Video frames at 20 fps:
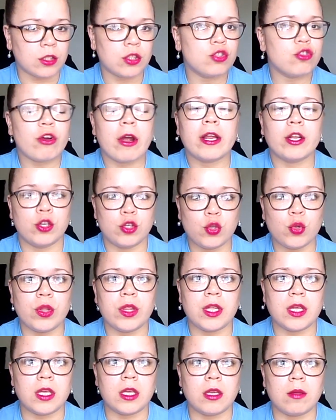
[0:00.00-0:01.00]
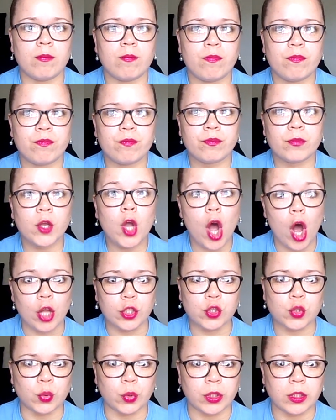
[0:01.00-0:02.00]
trying to do the
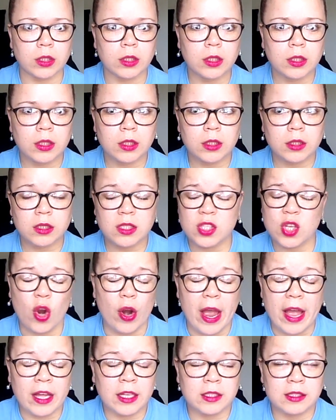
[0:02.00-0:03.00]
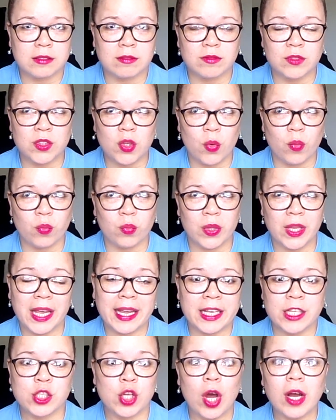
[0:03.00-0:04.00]
contour. Sorry, I don't think I
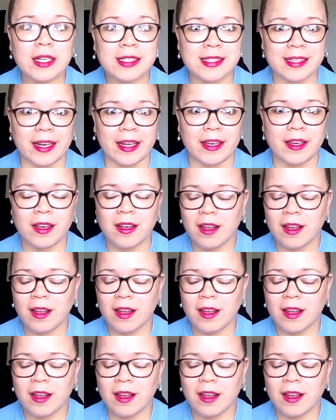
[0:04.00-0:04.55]
can talk today.